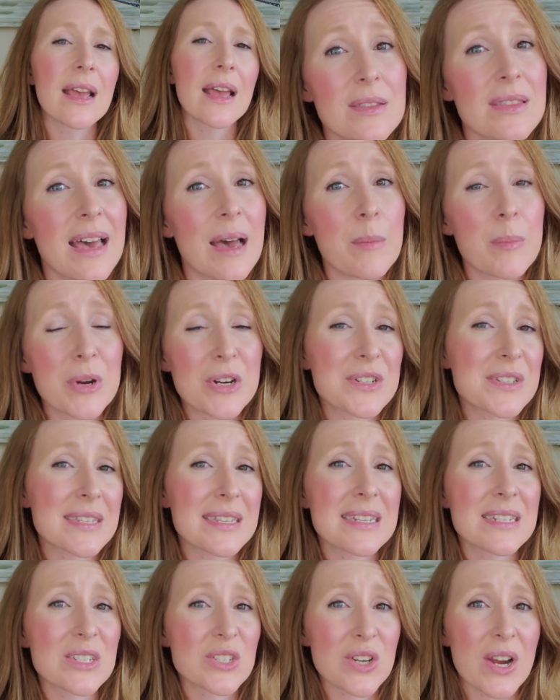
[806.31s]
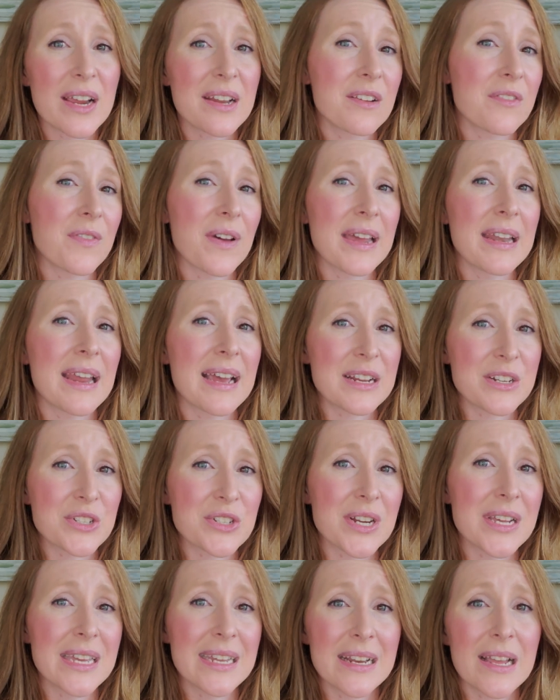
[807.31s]
That person is trying to find
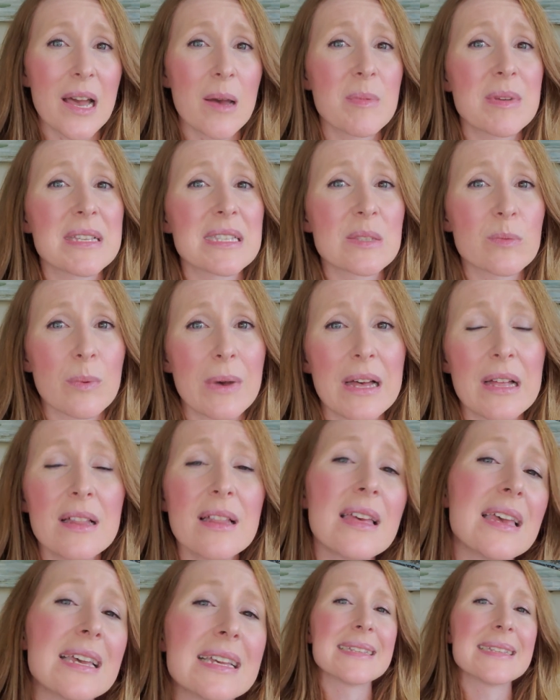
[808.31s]
extra income as well.